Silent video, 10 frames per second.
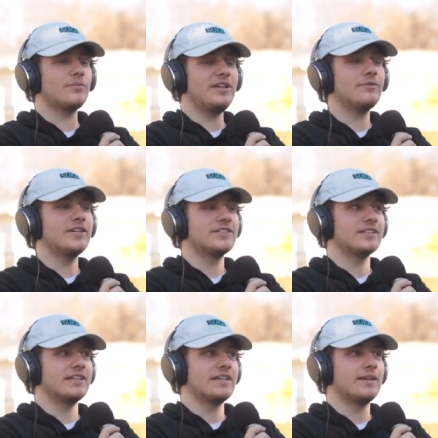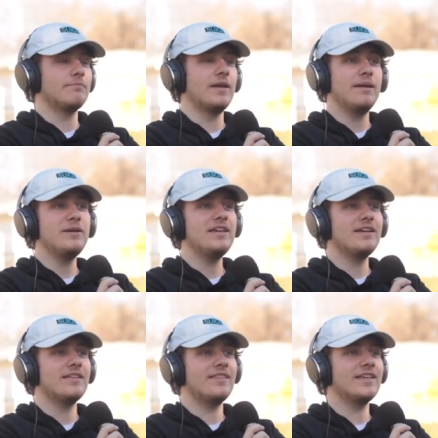me recently.
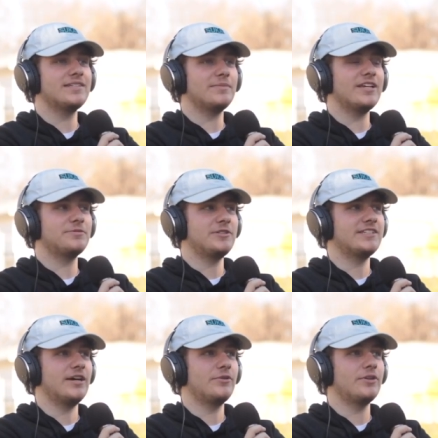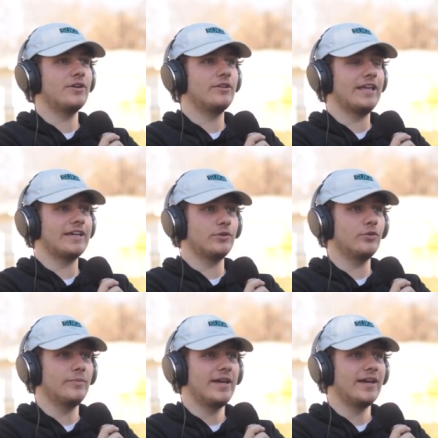Maybe this makes me sound like an
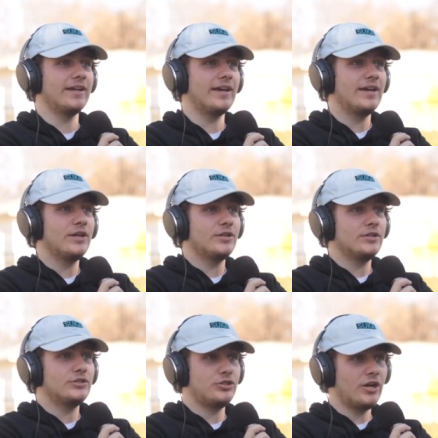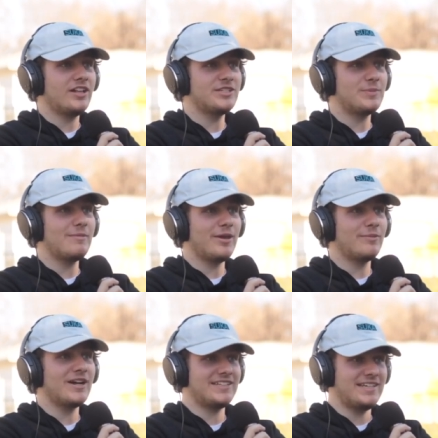old man. Chocolate's been making my